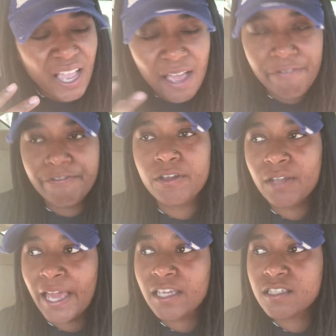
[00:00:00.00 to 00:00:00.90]
I feel
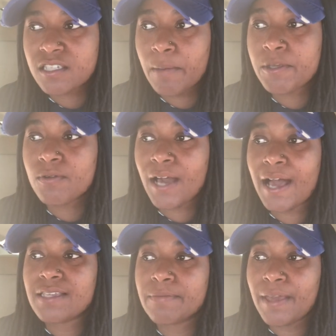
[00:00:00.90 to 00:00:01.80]
like some of you
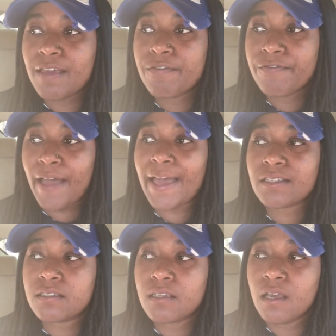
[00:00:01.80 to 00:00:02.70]
guys may in
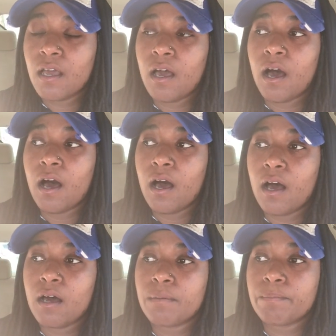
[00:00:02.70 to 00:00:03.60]
fact
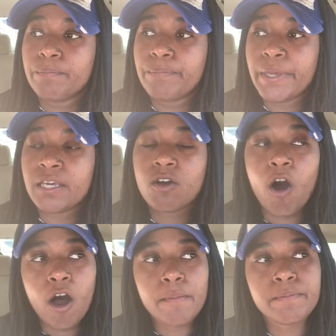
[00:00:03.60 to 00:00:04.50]
be
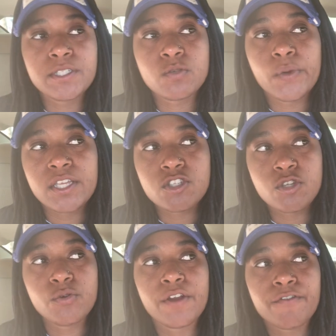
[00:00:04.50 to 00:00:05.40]
caught between
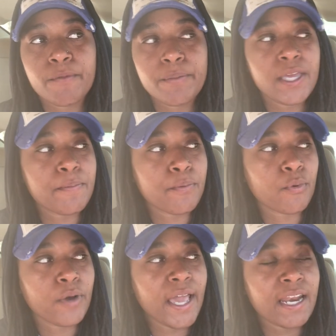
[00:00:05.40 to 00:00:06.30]
two different
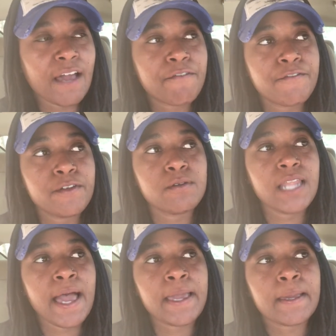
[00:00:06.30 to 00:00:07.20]
people. And I feel
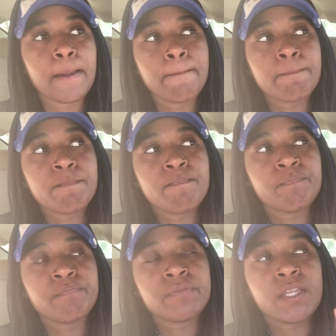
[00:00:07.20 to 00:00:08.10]
like
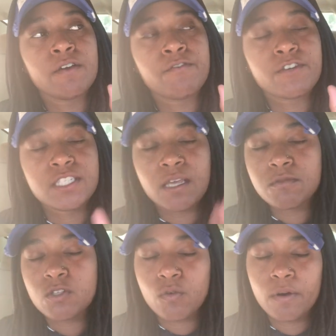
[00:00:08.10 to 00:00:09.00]
for some
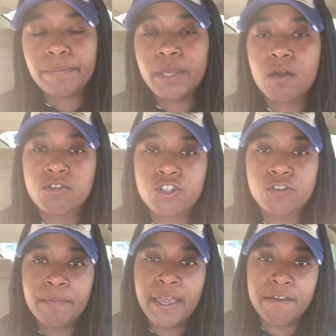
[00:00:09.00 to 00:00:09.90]
Scorpios, you
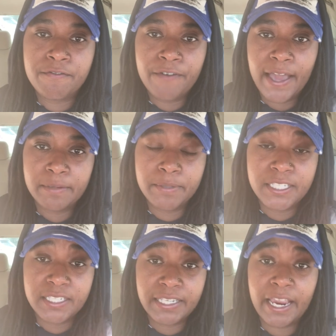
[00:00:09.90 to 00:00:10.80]
may in fact be
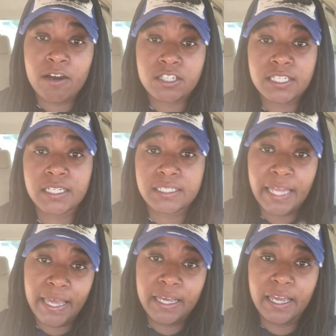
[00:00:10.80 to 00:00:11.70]
scared to
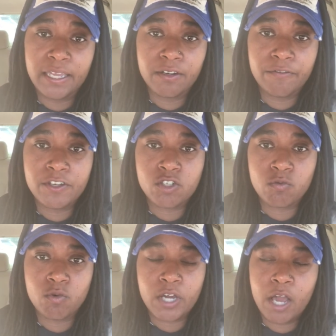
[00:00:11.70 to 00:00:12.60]
let an
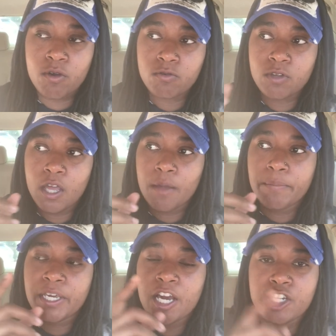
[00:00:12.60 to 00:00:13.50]
individual go
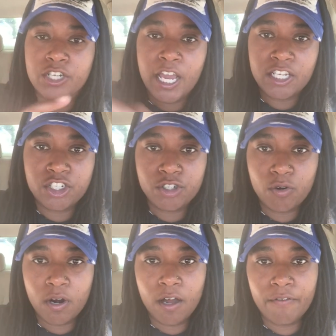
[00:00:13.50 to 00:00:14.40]
because you're not
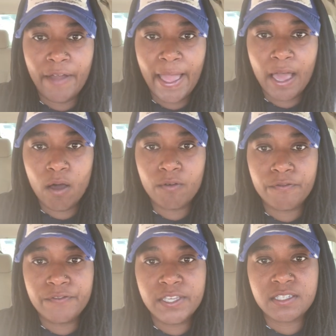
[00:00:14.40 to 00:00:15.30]
sure of how
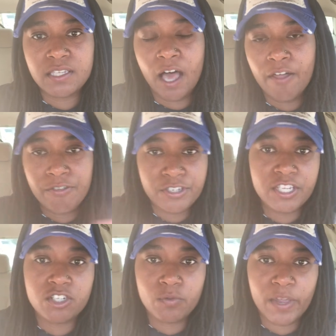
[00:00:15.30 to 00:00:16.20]
this other
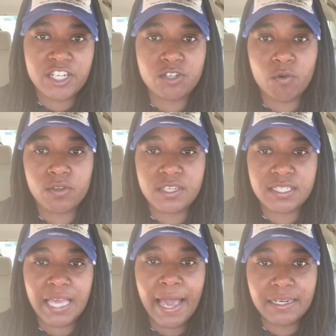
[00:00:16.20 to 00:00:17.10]
situation on the
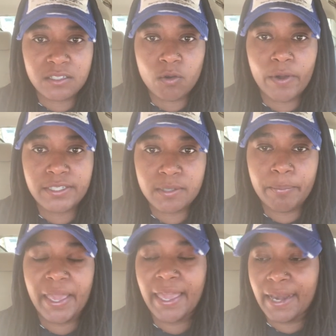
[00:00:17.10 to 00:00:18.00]
side is going to
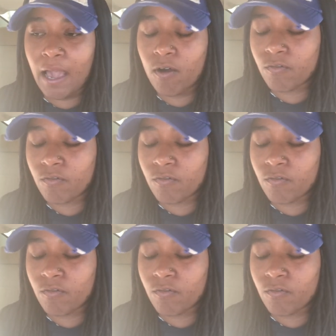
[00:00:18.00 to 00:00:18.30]
pan out,